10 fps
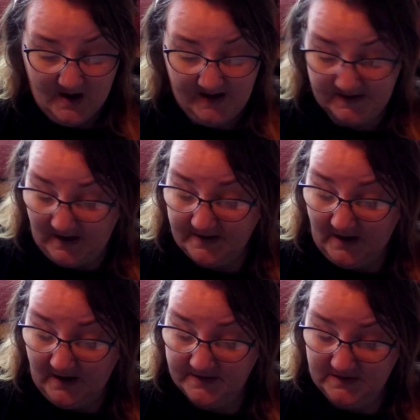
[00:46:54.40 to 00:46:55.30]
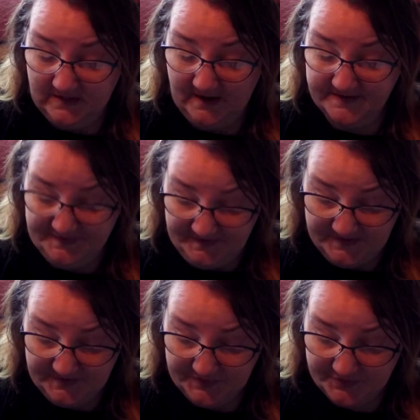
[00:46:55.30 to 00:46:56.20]
And I kind of like
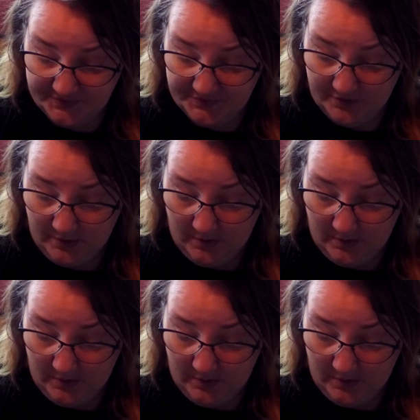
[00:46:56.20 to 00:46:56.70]
this